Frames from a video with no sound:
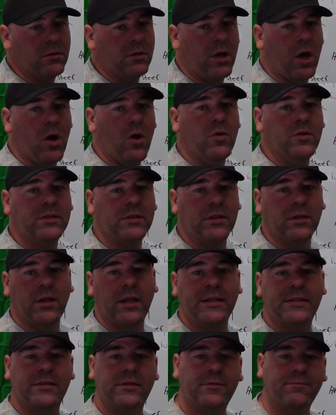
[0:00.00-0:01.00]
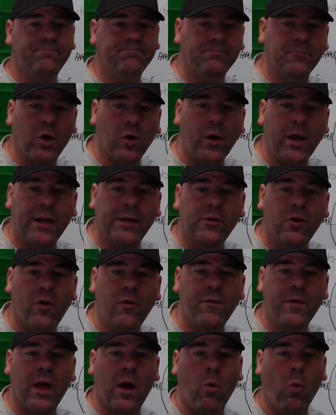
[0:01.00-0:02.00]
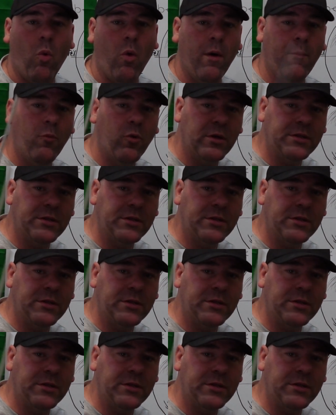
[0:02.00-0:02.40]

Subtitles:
goes, let's go ahead and go over that one more